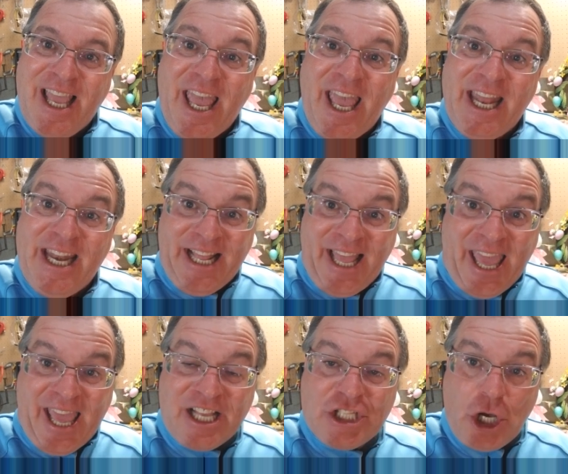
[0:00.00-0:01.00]
And
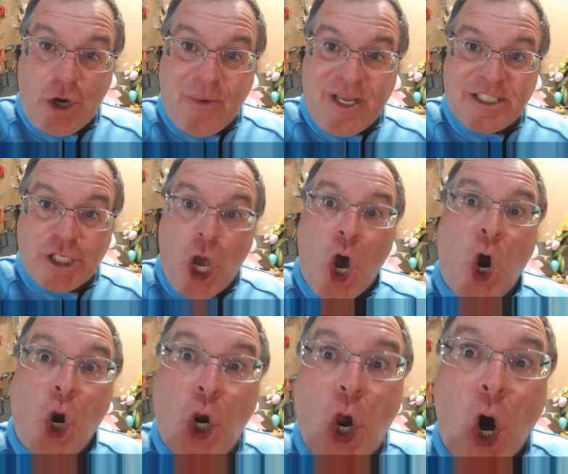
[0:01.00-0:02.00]
as always,
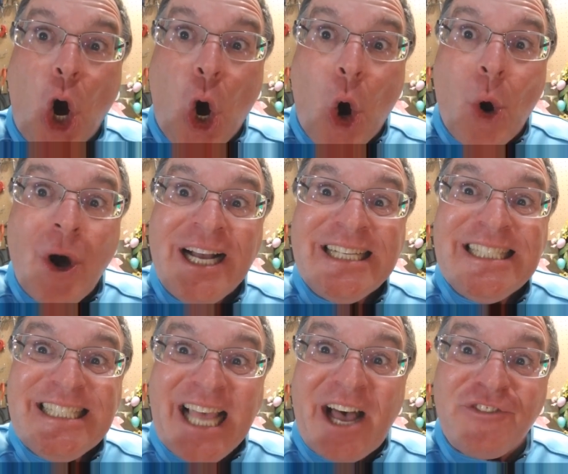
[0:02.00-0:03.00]
go
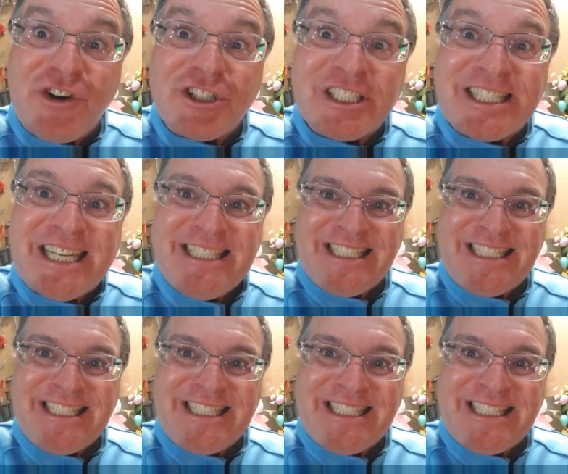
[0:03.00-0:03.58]
Zephyrs.